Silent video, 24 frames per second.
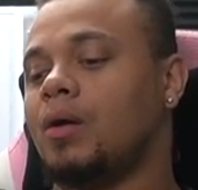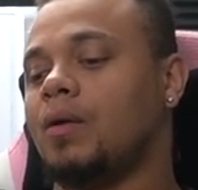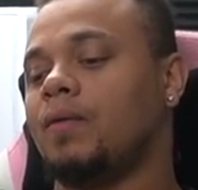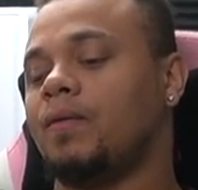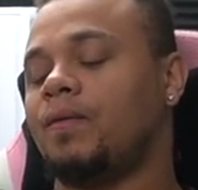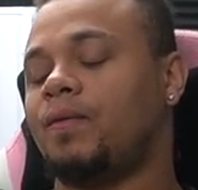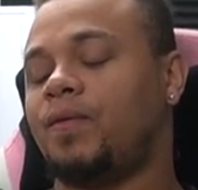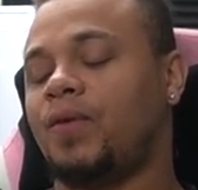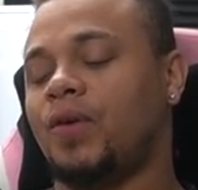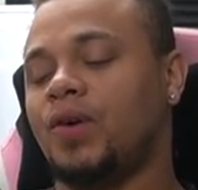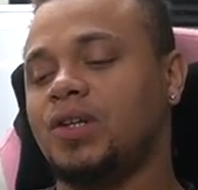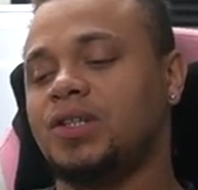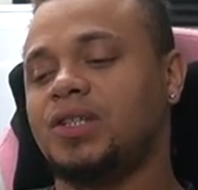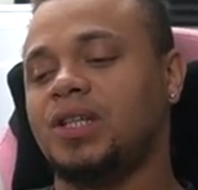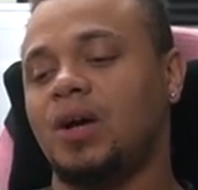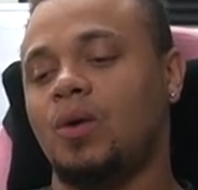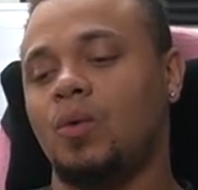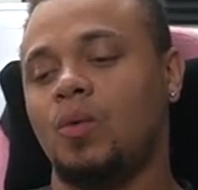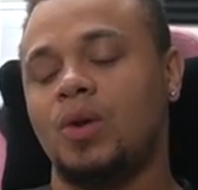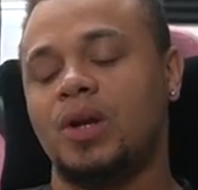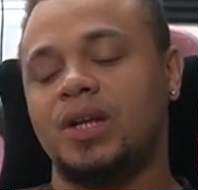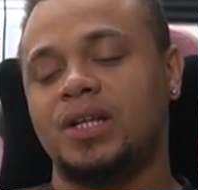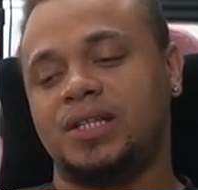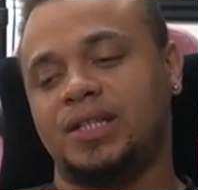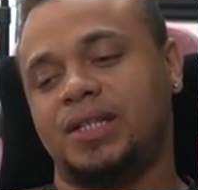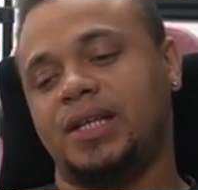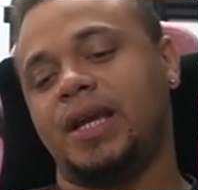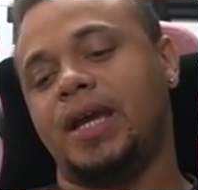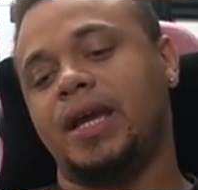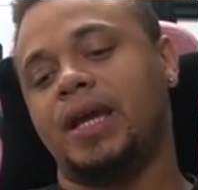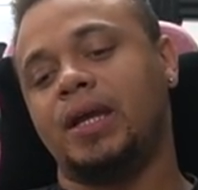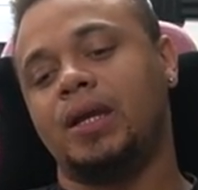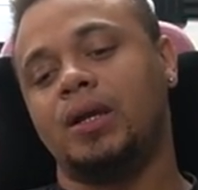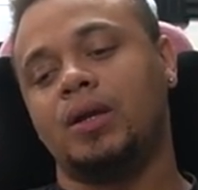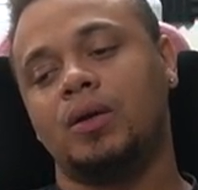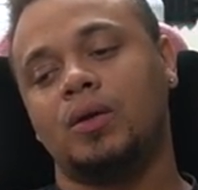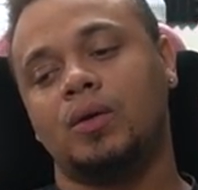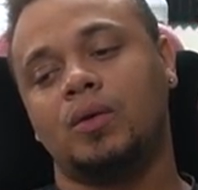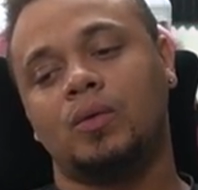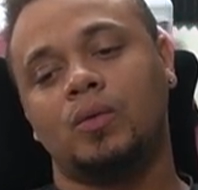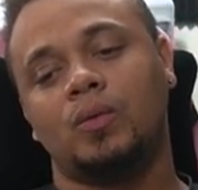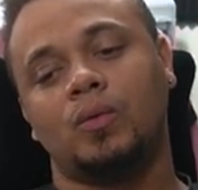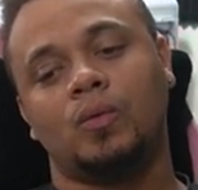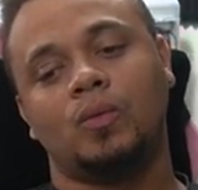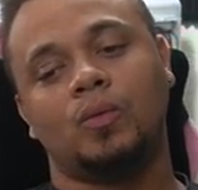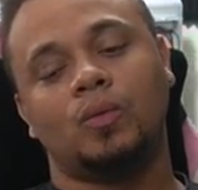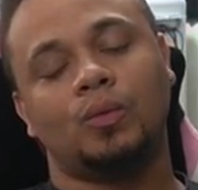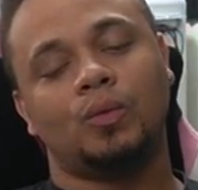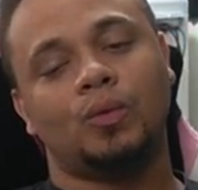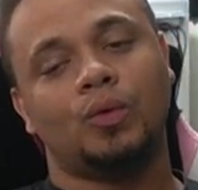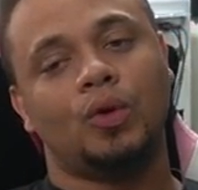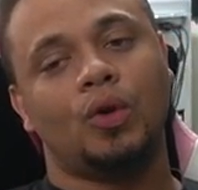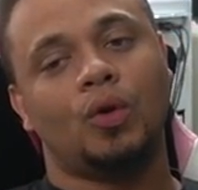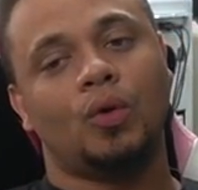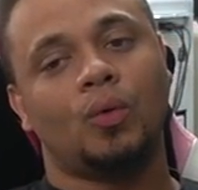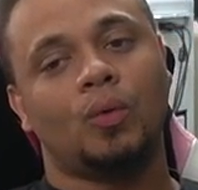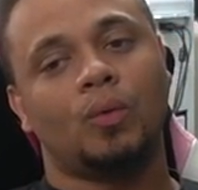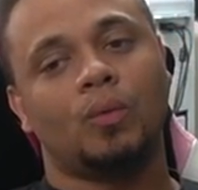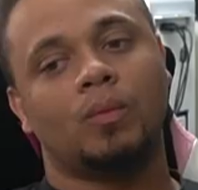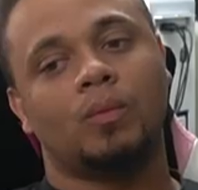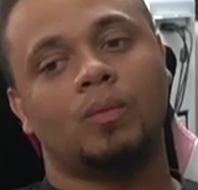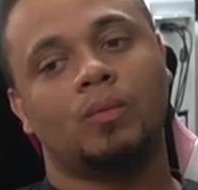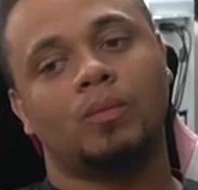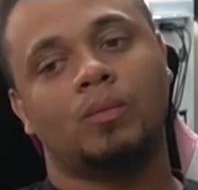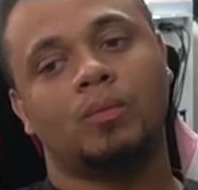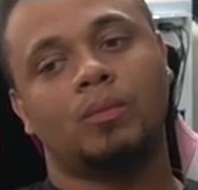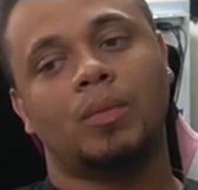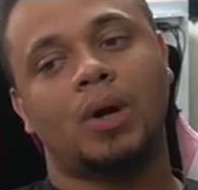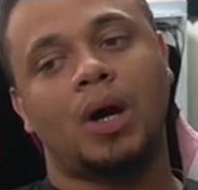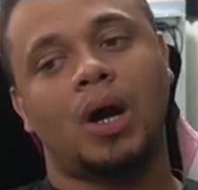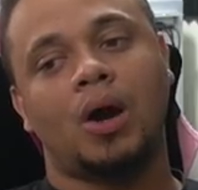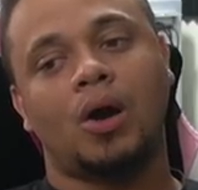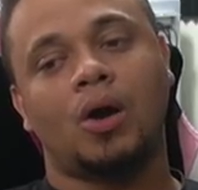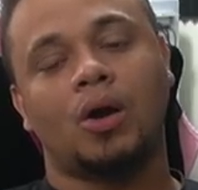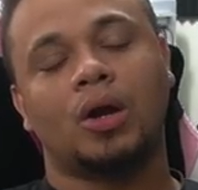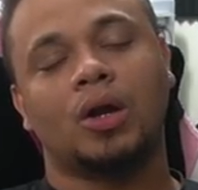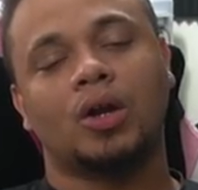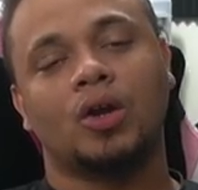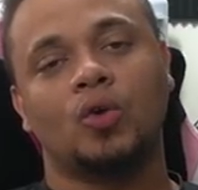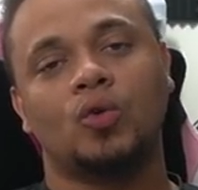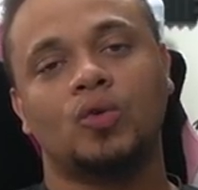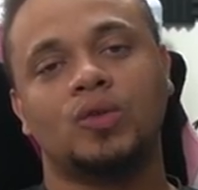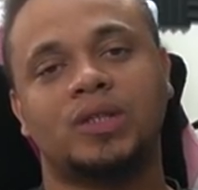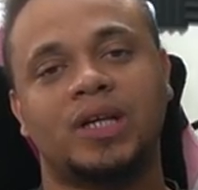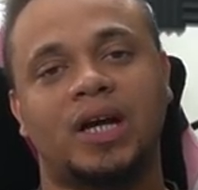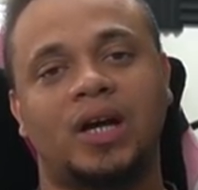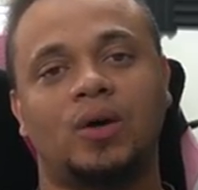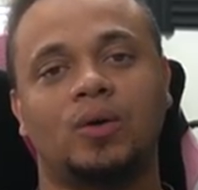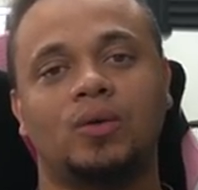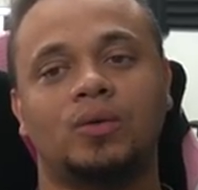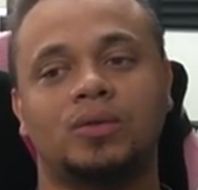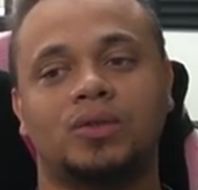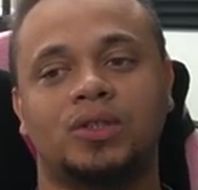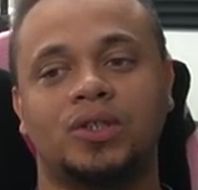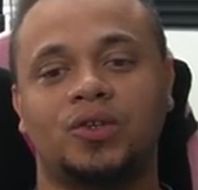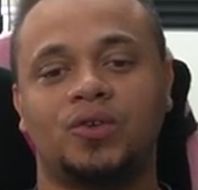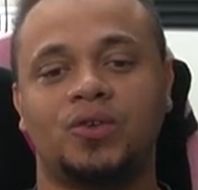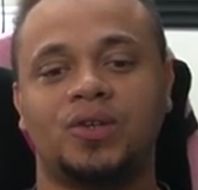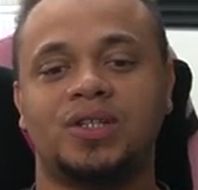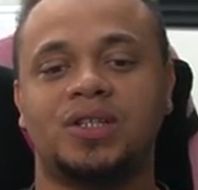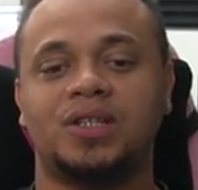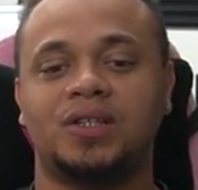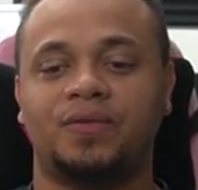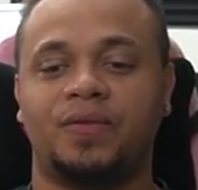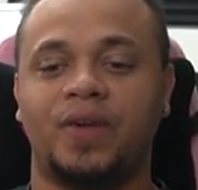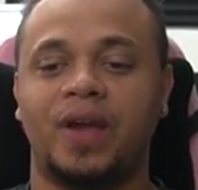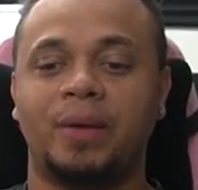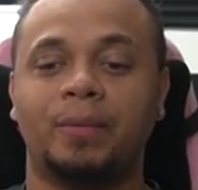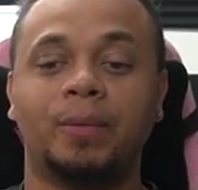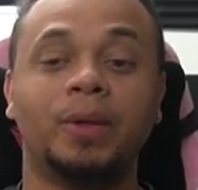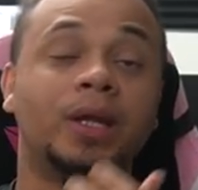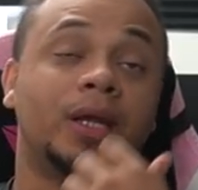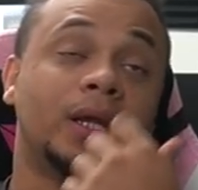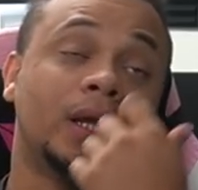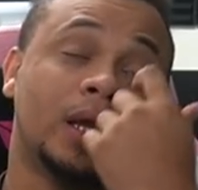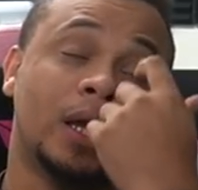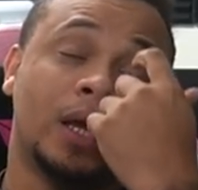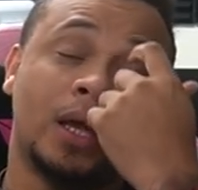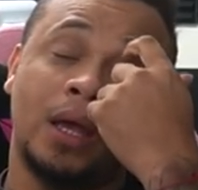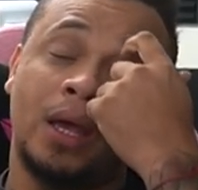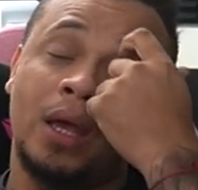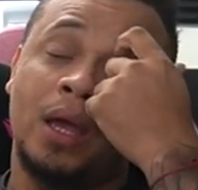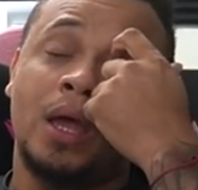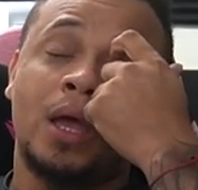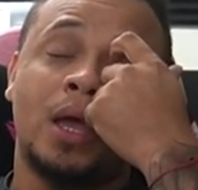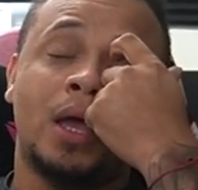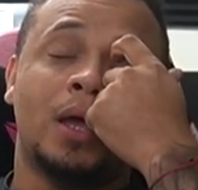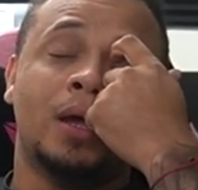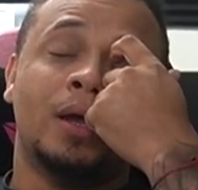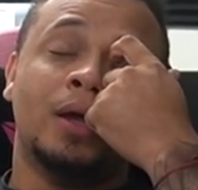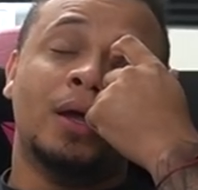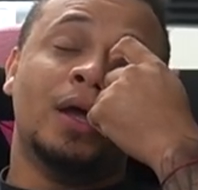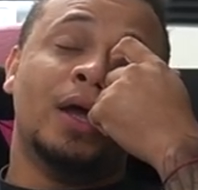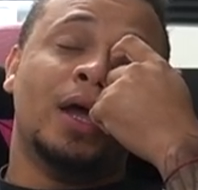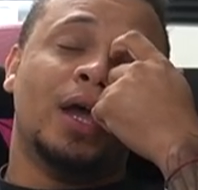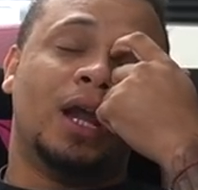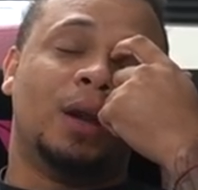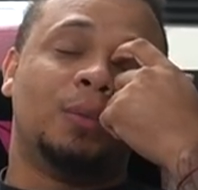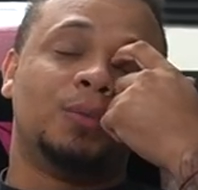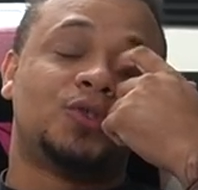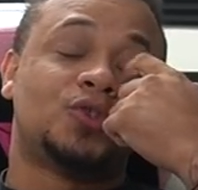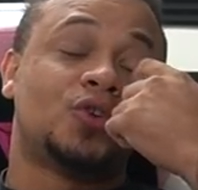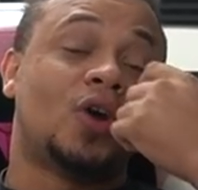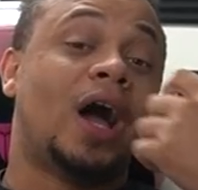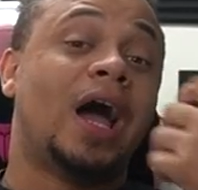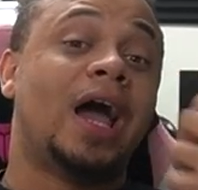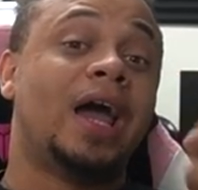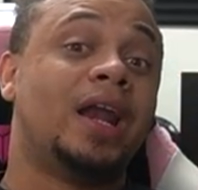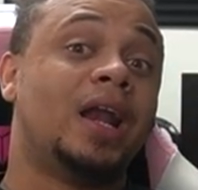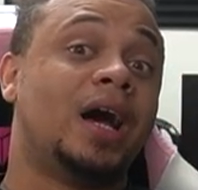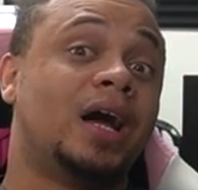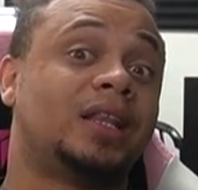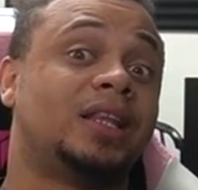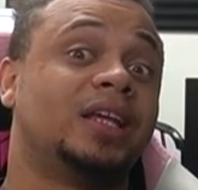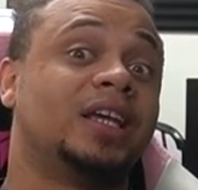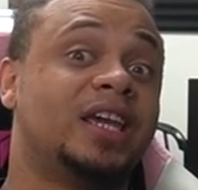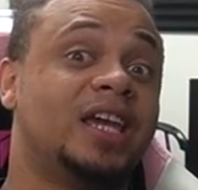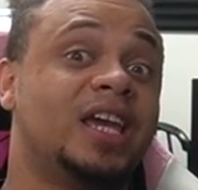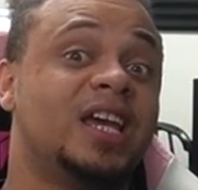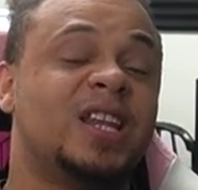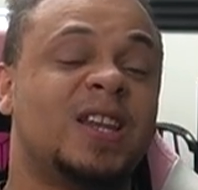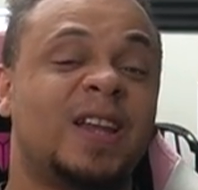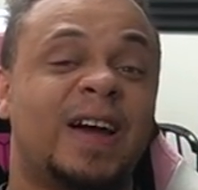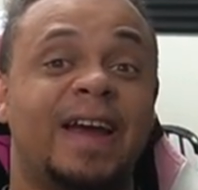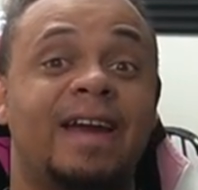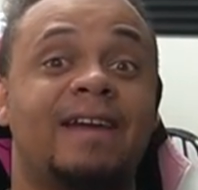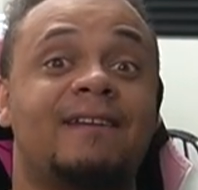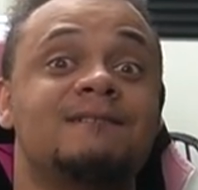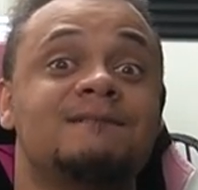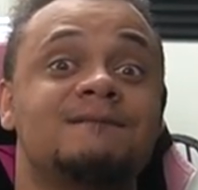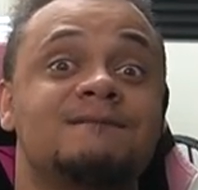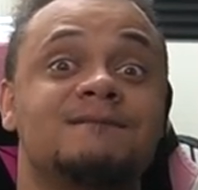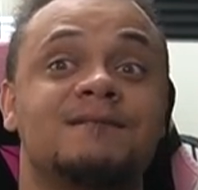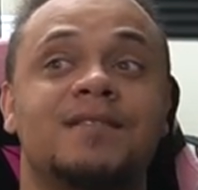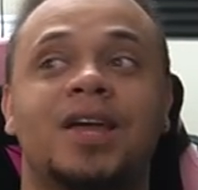First, I want to say, you know, my heart goes out to Chris's family. And I'm trying not to get, like,